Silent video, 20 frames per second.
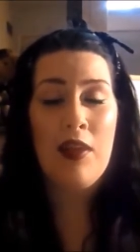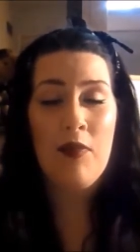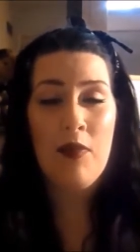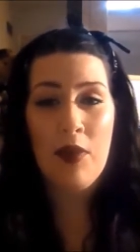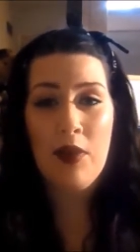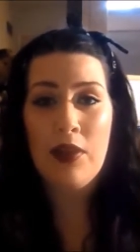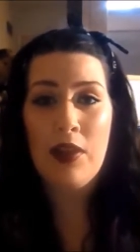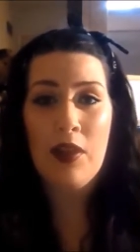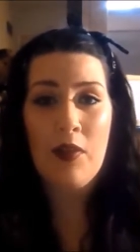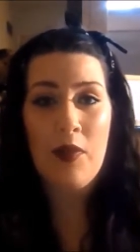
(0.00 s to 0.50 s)
the
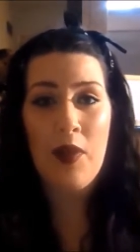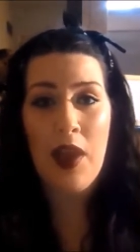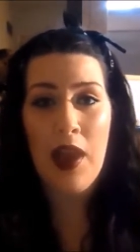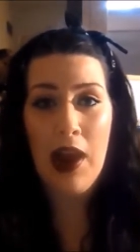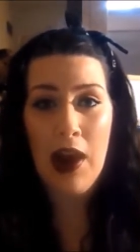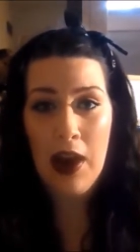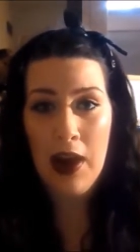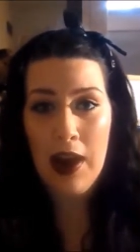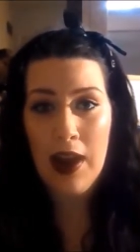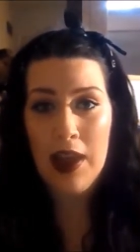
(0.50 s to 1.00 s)

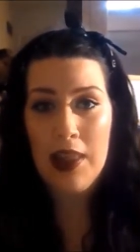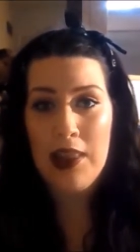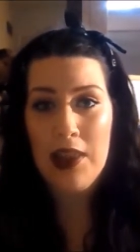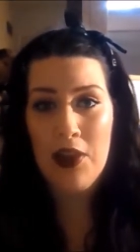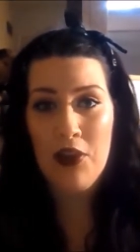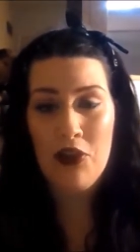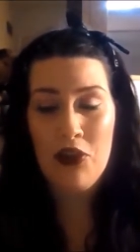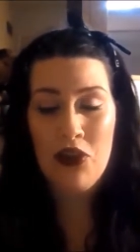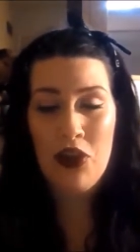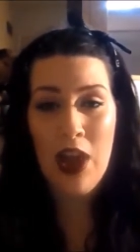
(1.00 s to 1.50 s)
Philadelphia area
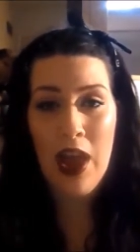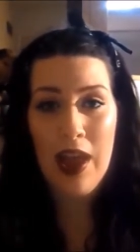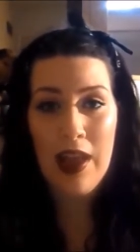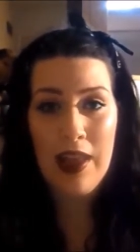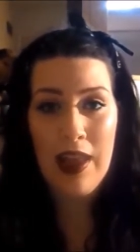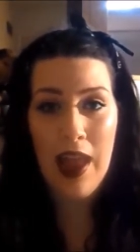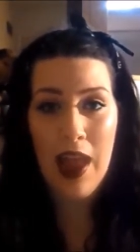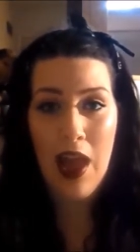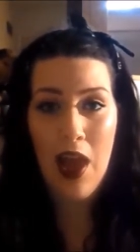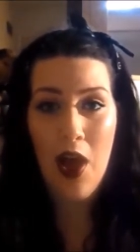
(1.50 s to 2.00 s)
that you
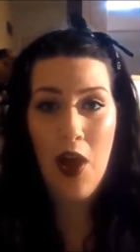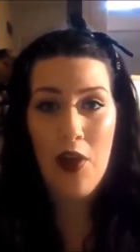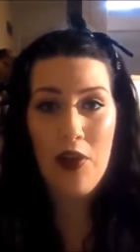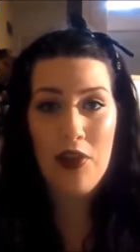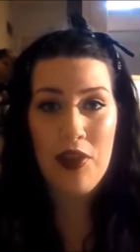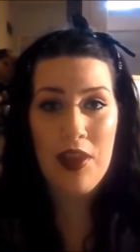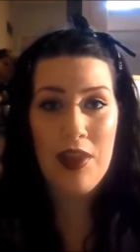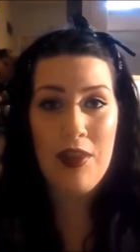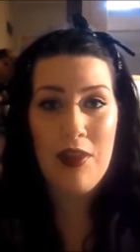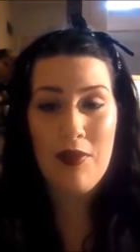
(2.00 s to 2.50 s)
check out
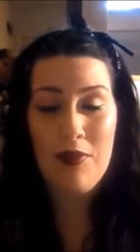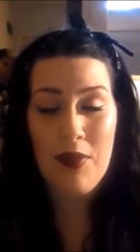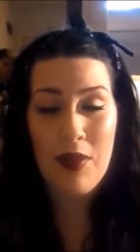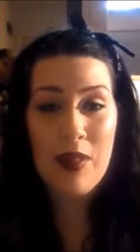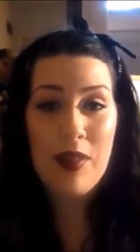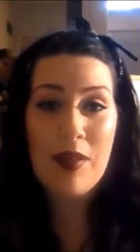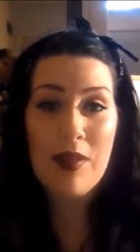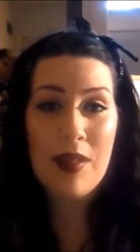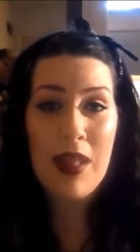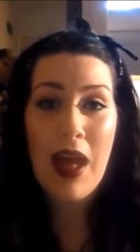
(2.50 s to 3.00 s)
the
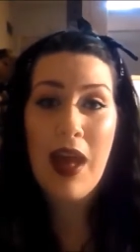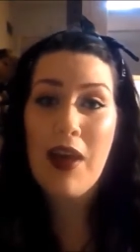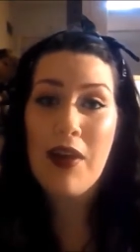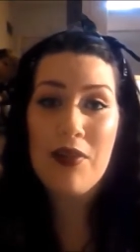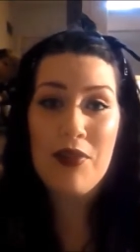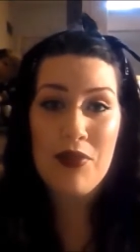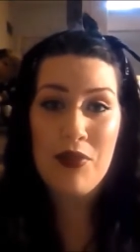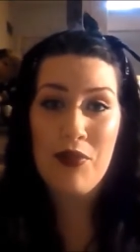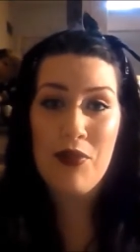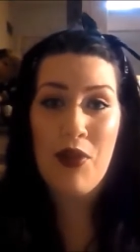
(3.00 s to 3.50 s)
physics
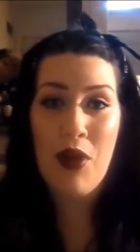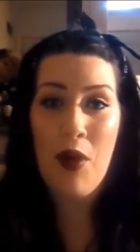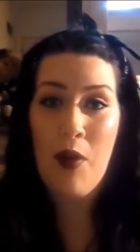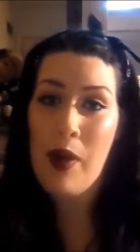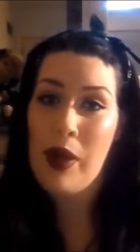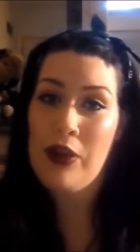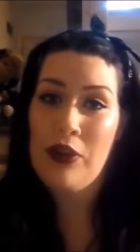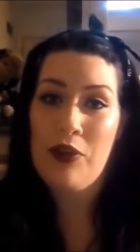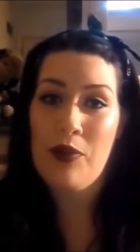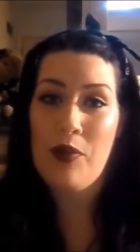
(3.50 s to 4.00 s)
house, you
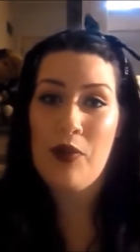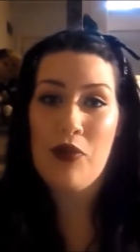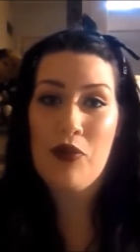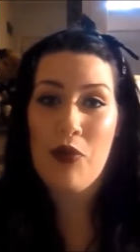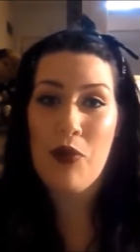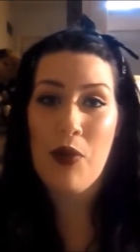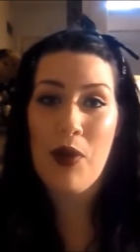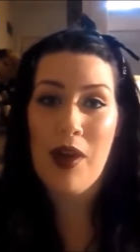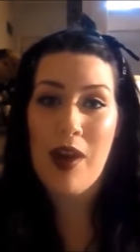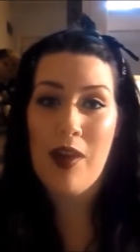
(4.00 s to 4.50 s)
go and do a
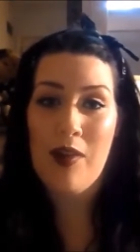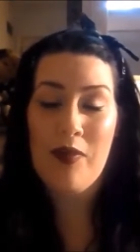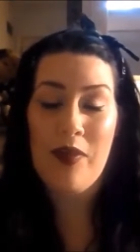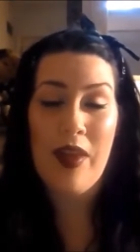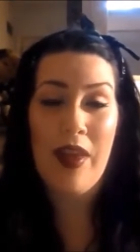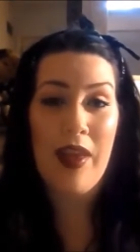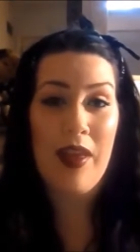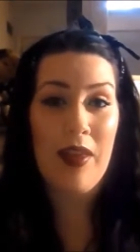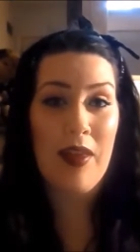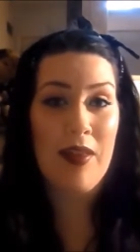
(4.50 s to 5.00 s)
tour of
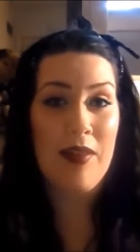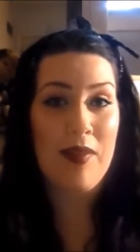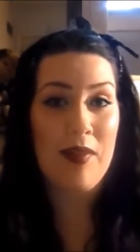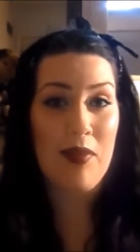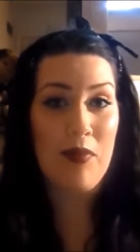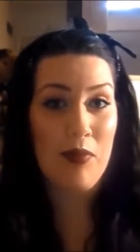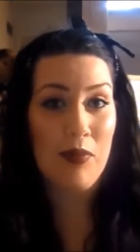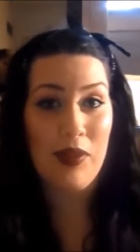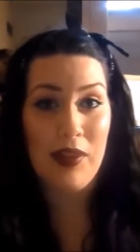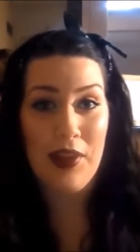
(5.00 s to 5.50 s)
it
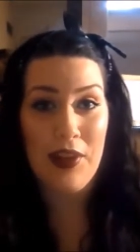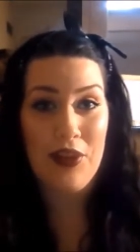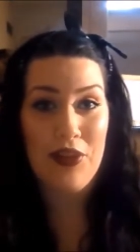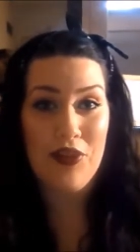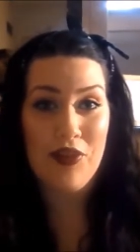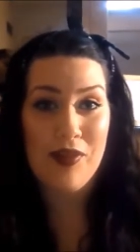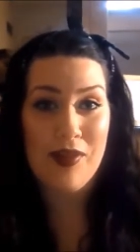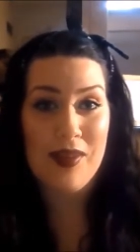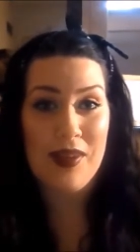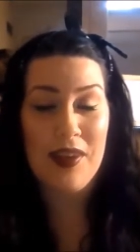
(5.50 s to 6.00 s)
because it's really
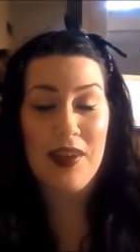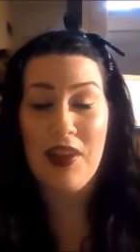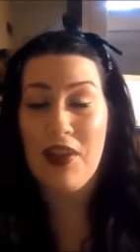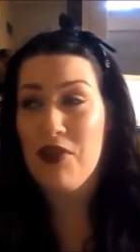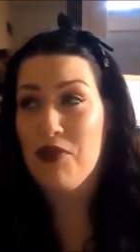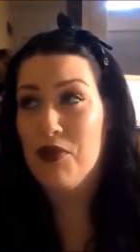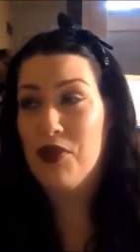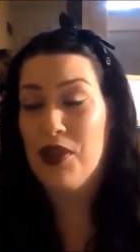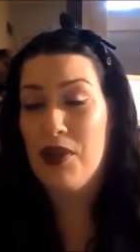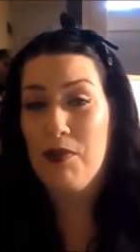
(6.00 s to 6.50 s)
interesting,
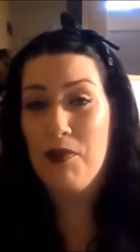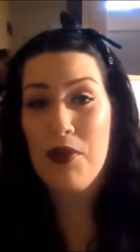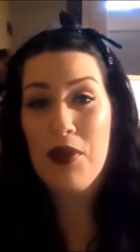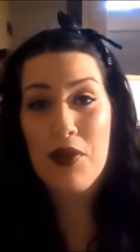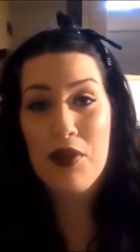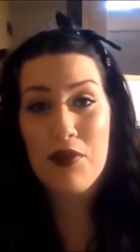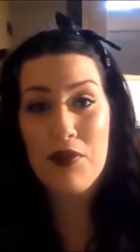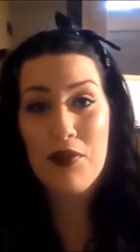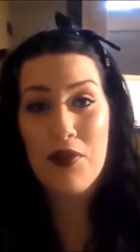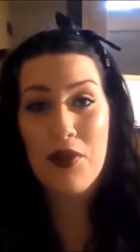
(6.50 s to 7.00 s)
it's really
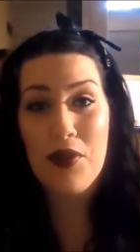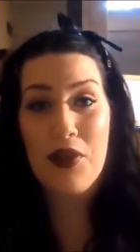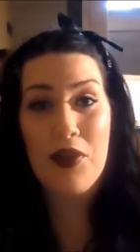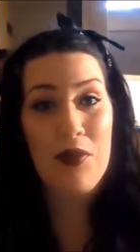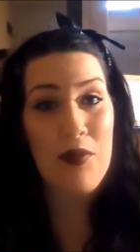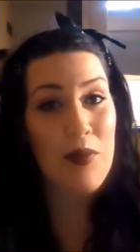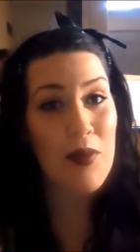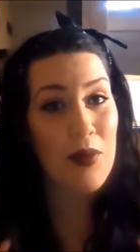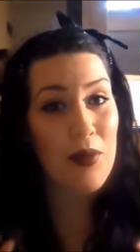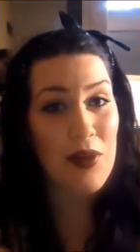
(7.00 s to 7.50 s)
beautiful,
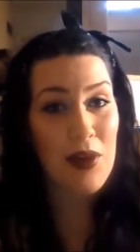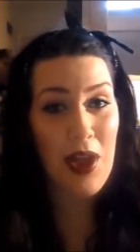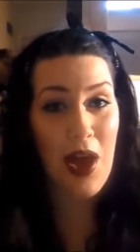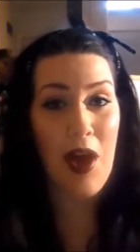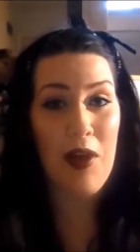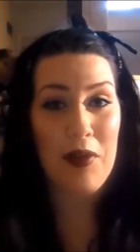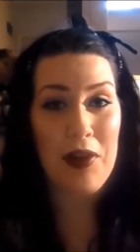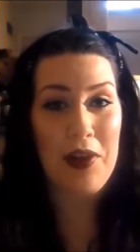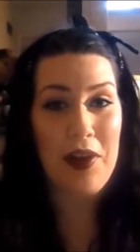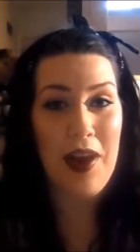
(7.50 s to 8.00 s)
you will
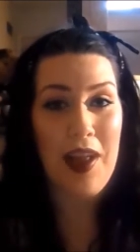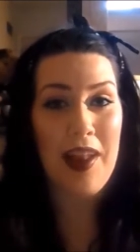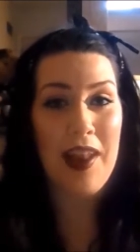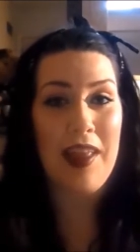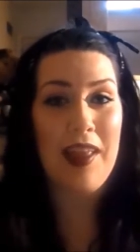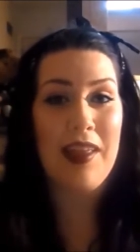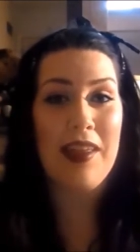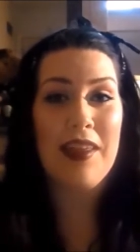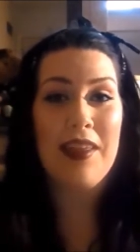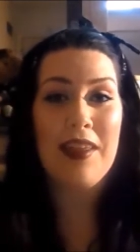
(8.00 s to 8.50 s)
not regret
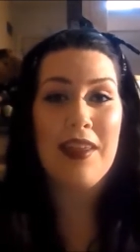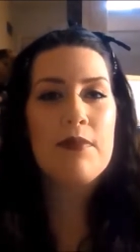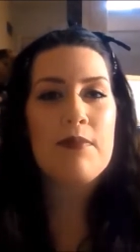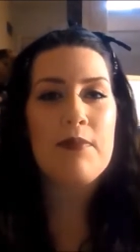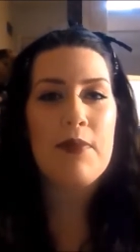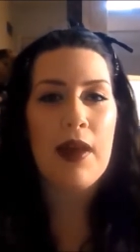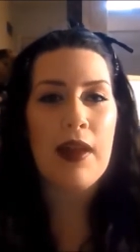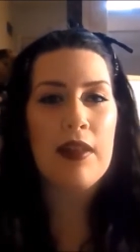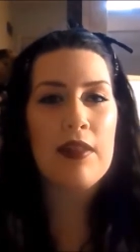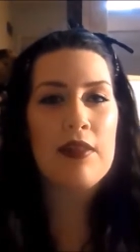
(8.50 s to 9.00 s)
it. It's a
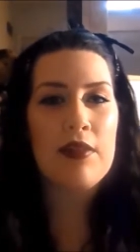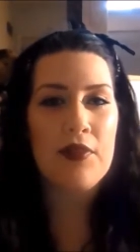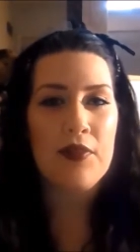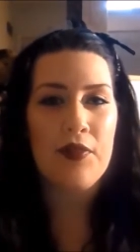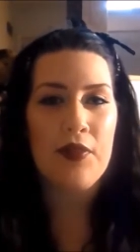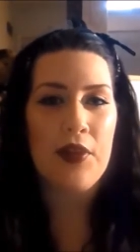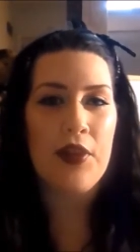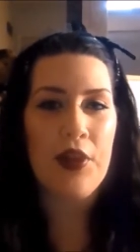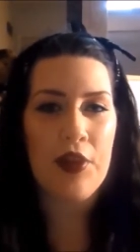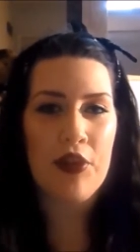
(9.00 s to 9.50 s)

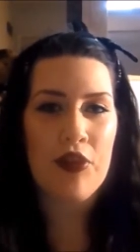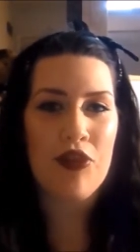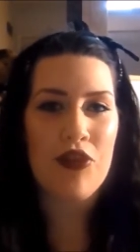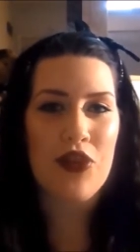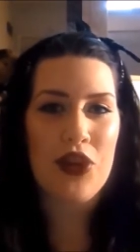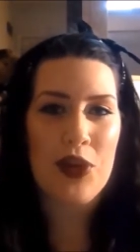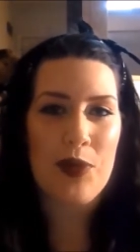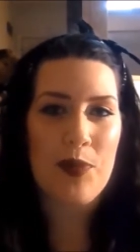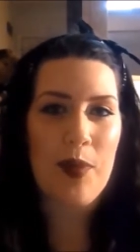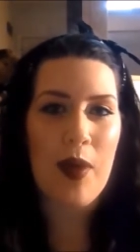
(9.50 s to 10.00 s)
must for
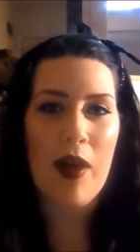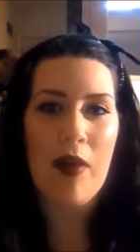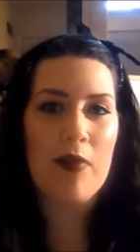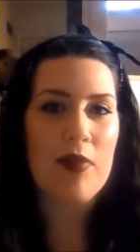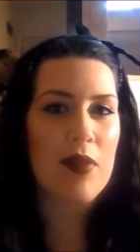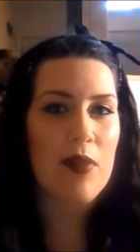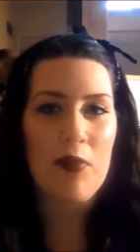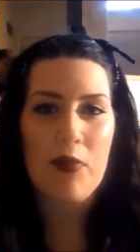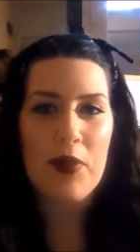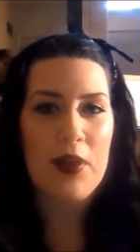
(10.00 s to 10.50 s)
history
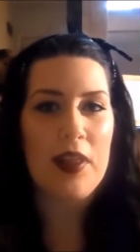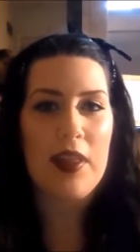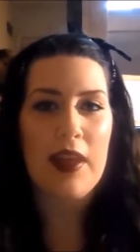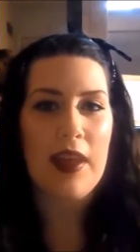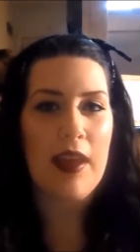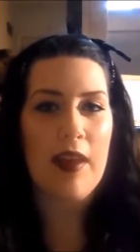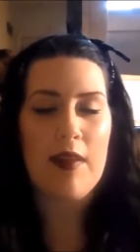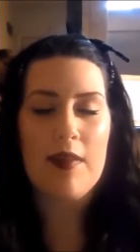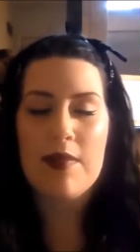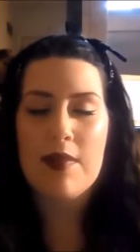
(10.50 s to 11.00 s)
buffs, it
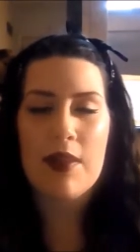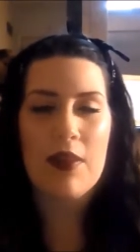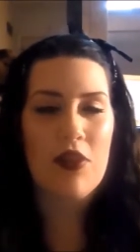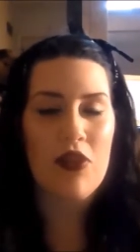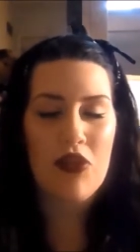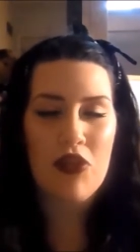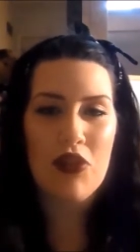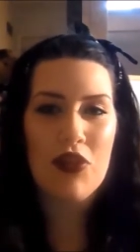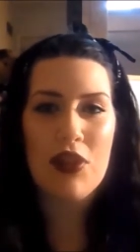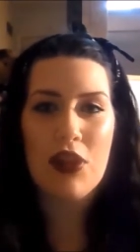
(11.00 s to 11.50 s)
really is.
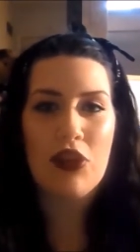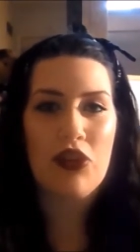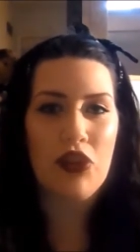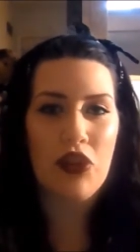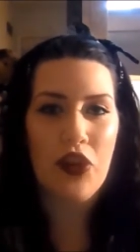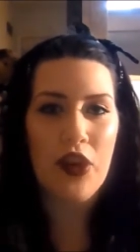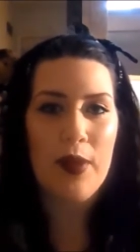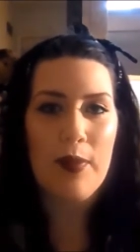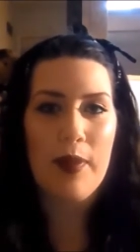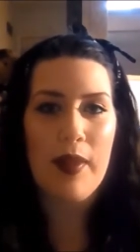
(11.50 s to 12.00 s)
It's just such
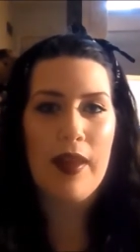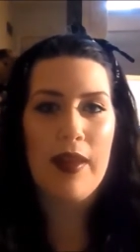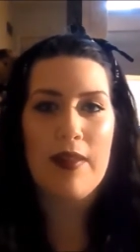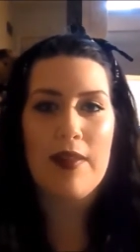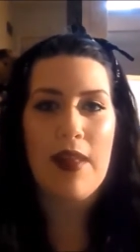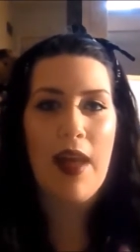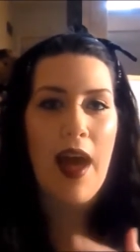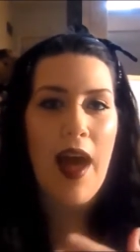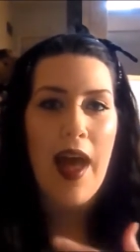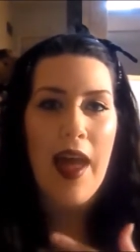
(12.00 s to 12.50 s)
a great
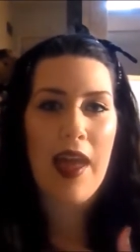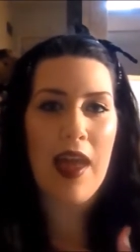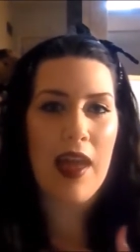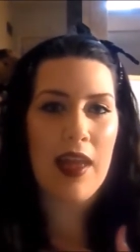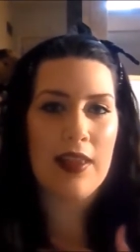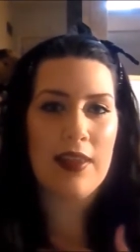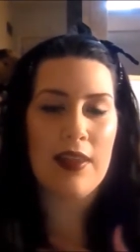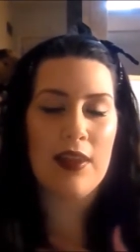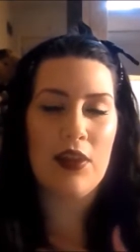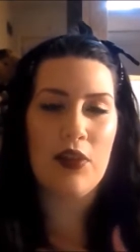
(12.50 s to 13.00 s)
place. I
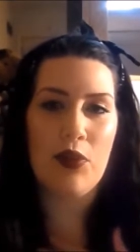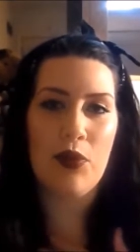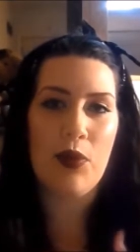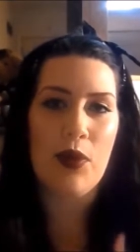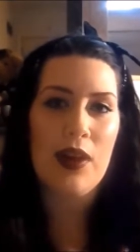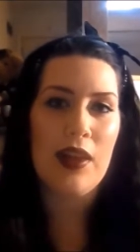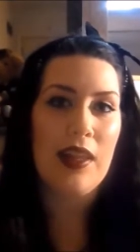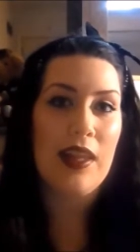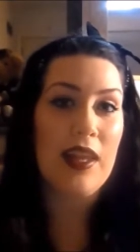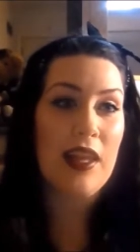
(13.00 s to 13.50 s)
had did a
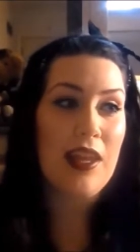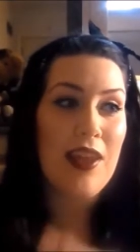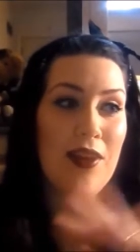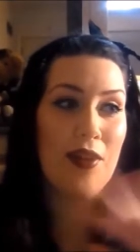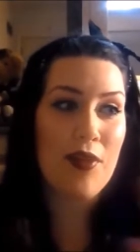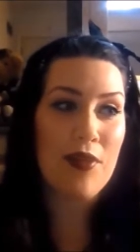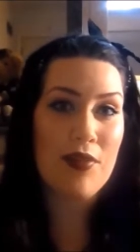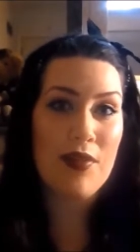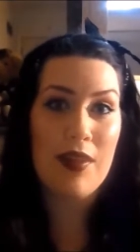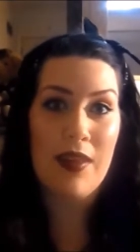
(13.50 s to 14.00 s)
tour like
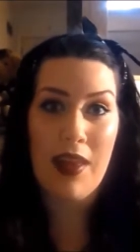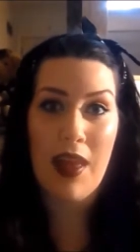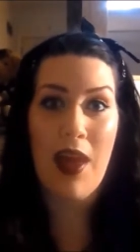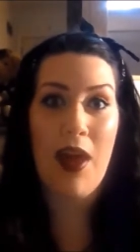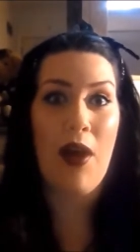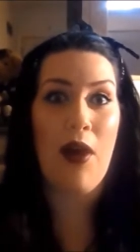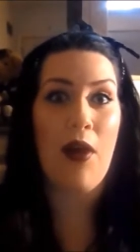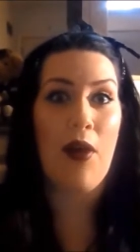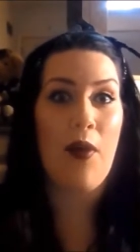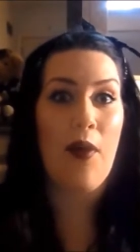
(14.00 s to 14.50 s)
years
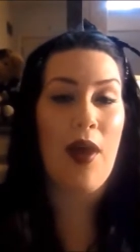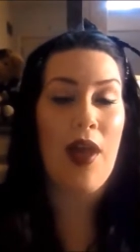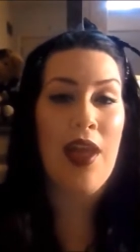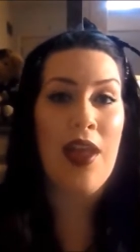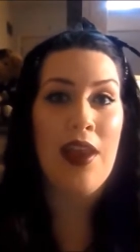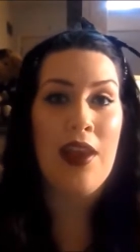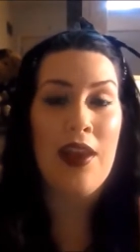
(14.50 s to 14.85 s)
ago